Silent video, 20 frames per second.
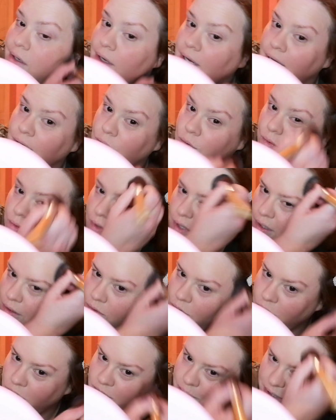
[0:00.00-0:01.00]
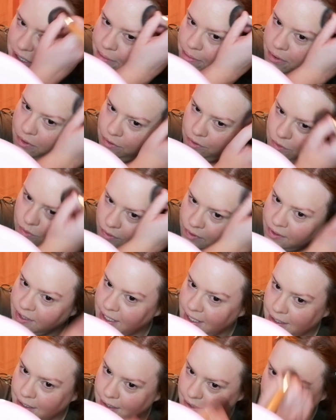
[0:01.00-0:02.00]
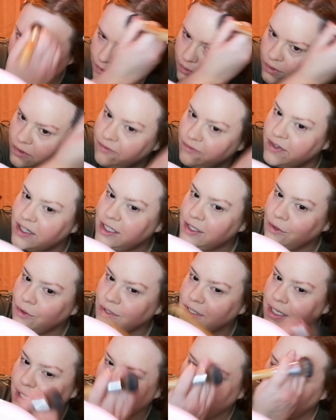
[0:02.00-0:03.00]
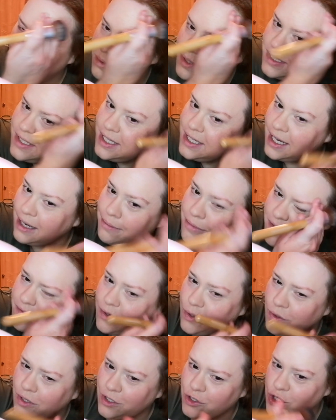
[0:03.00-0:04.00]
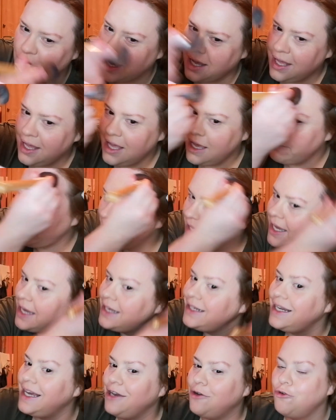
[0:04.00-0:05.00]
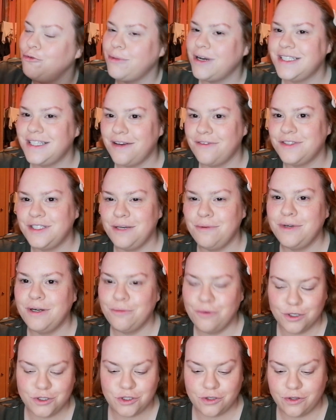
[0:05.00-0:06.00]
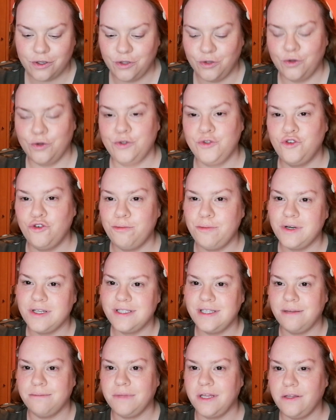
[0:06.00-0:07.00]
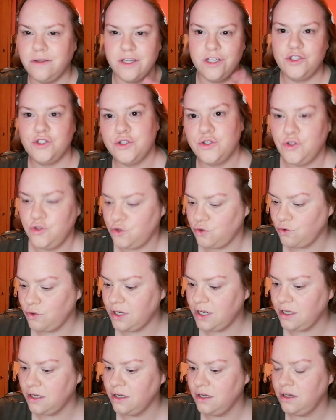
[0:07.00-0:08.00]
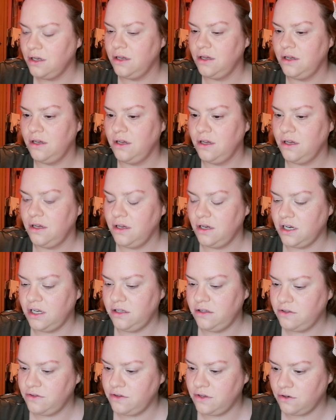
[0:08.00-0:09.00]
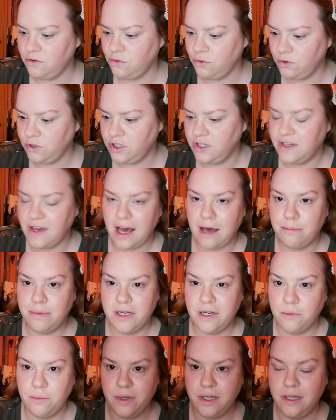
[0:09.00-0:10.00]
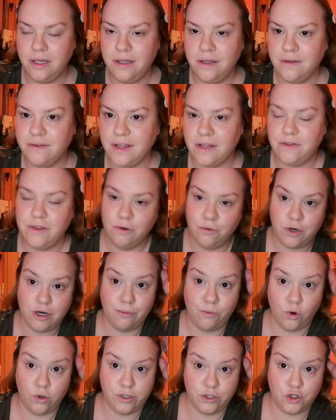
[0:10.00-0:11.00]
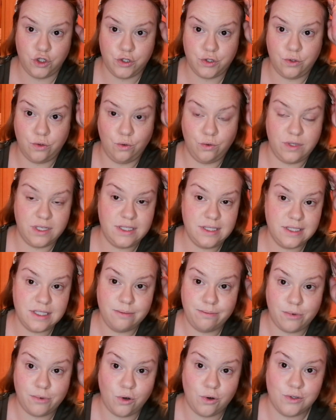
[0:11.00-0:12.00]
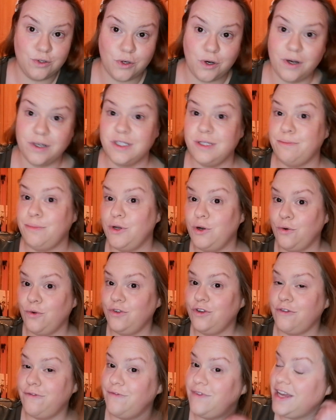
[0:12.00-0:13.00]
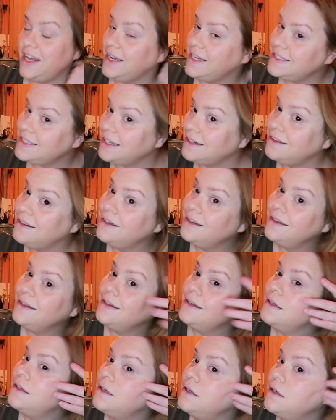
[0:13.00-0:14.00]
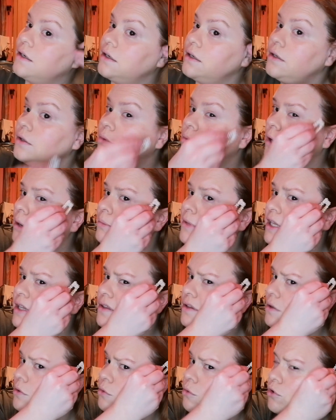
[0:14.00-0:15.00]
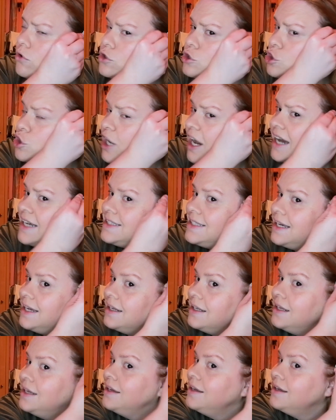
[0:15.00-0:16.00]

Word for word: I know a lot of people don't like long videos and I always say I'm never going to chat, but I can't help myself. See, when I watch other YouTubers, I'm like, they just do it and they're not yapping away. Like they'll come on and just go, this is the product, put it on your face, and you know what I mean, they're not chatting.